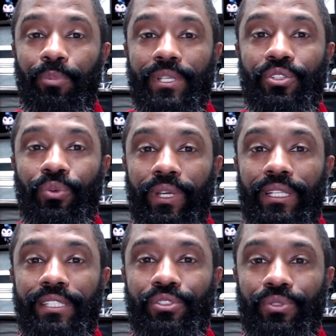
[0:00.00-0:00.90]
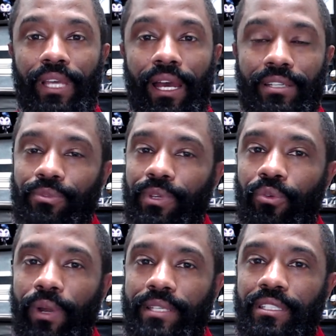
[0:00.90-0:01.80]
us quickly triage the
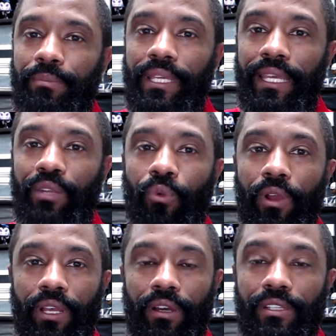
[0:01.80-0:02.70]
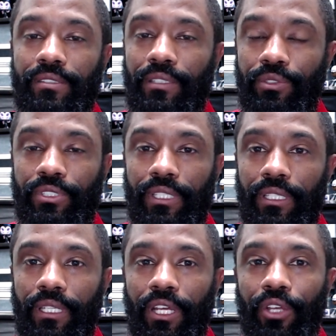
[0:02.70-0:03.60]
request and begin working on a
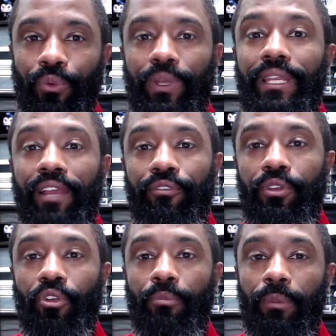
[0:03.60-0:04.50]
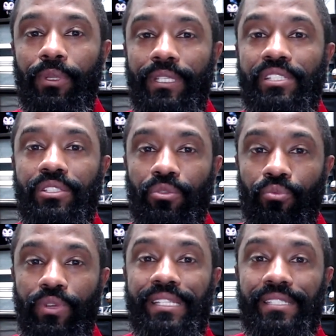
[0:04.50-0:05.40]
solution, we'd like for you to remember these
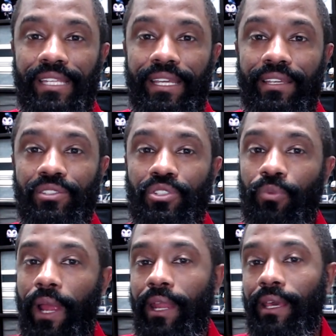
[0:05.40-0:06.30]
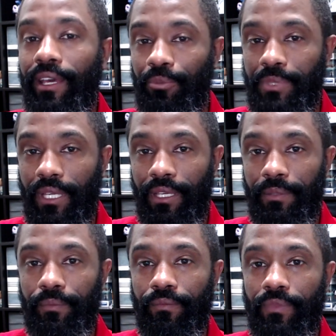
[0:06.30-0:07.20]
3 C's to writing a help
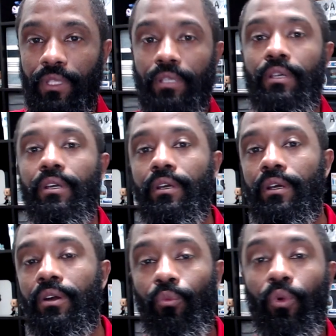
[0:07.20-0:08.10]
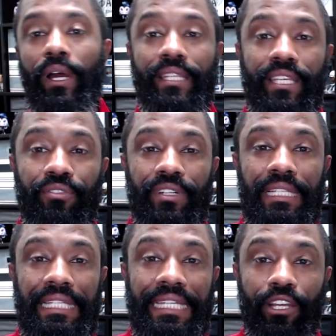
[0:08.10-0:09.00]
ticket. 1. Give
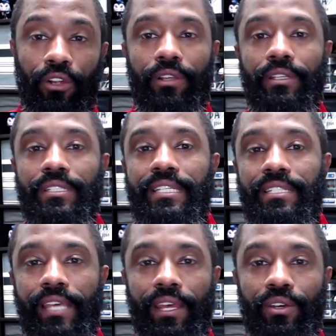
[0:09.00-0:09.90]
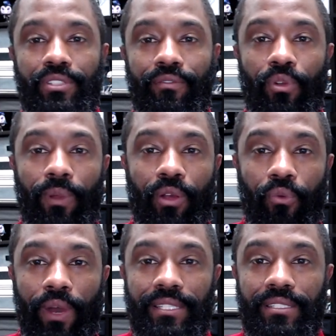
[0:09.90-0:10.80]
clear details of your
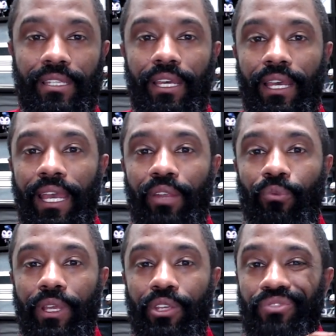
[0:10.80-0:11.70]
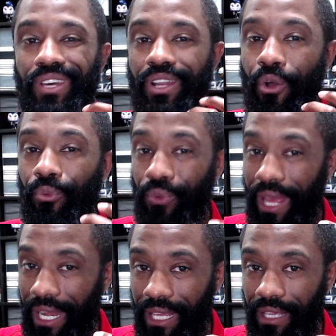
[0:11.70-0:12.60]
request and what you've done already.